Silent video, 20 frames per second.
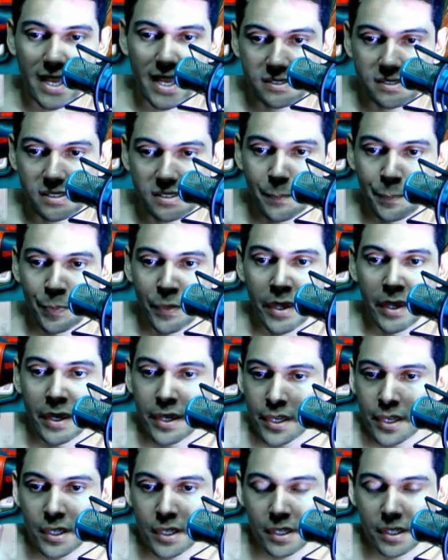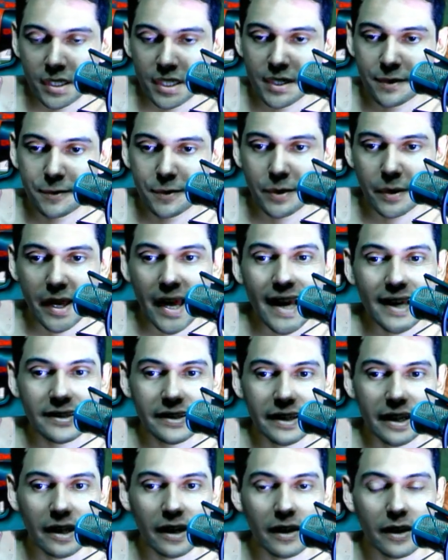Yes, if you
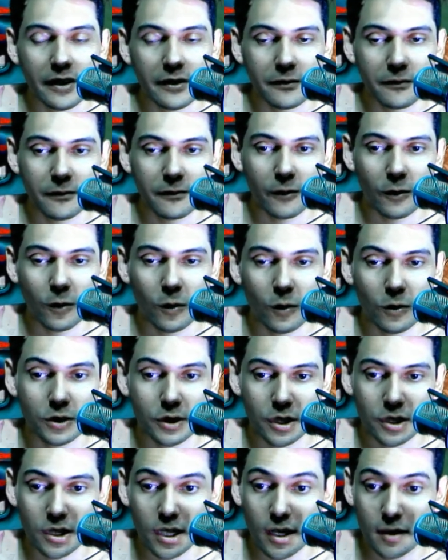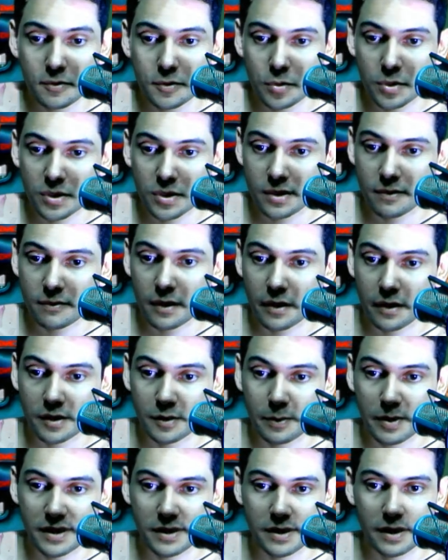add the card for the gloves, which is a very
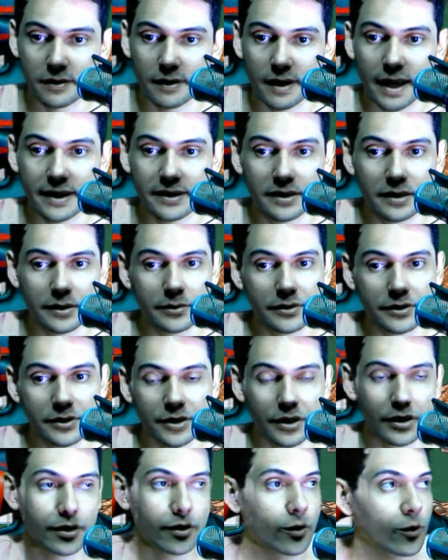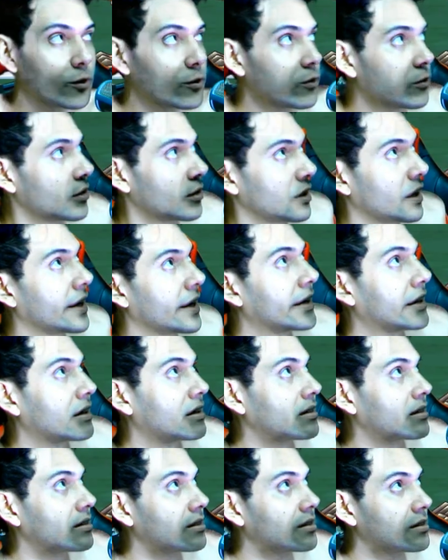expensive item, it's gonna go for
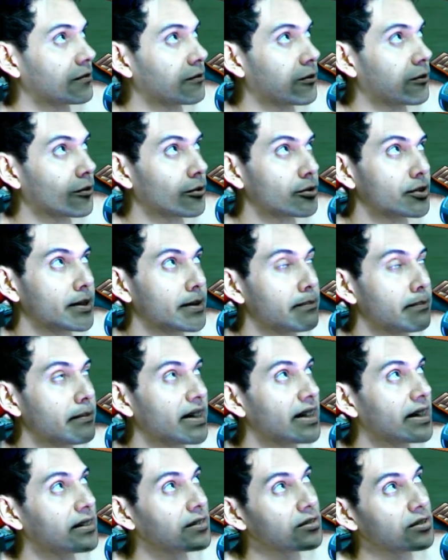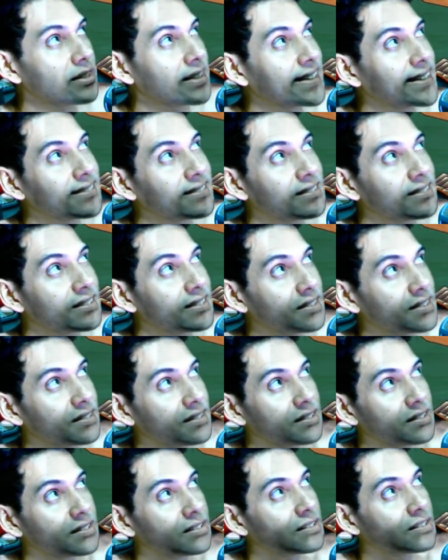like 14 million to get
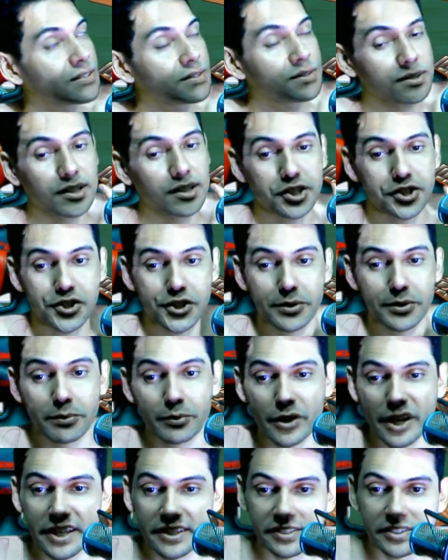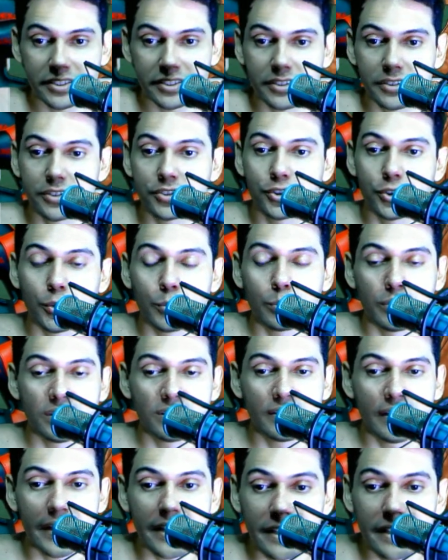the luxury braces to
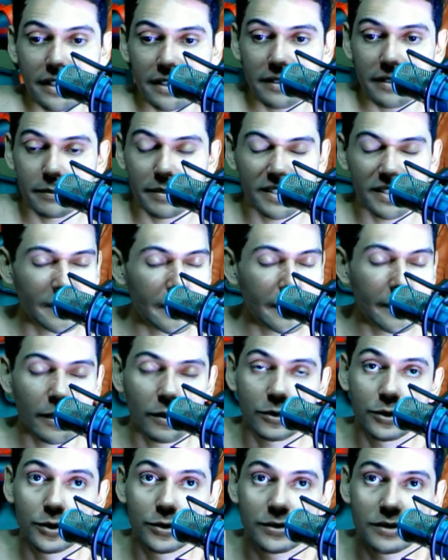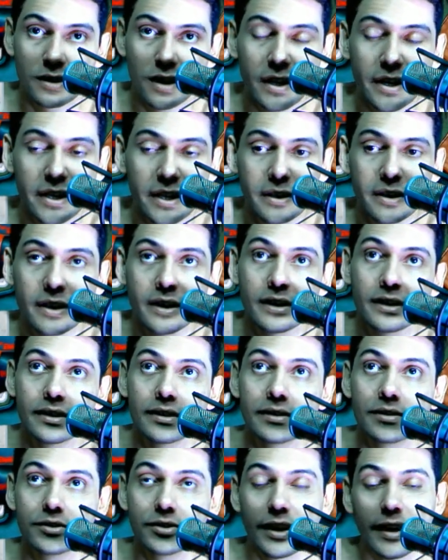plus 10 no, to slot it
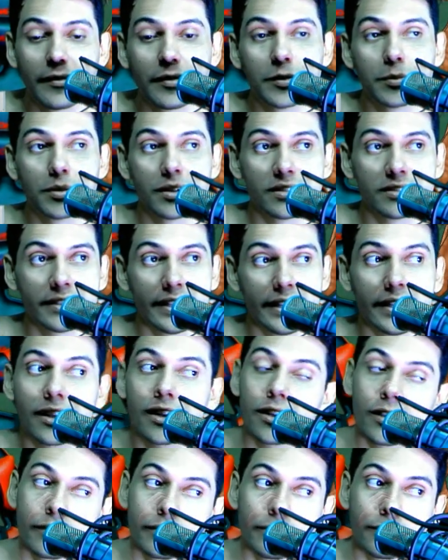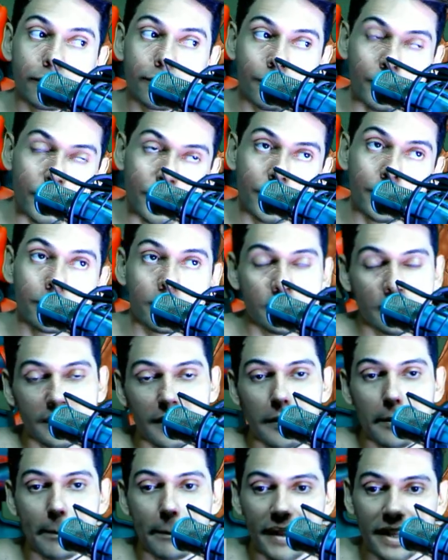and to have it plus 10, or for
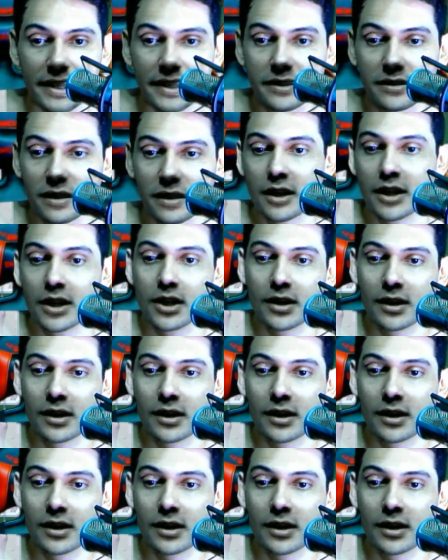10 million.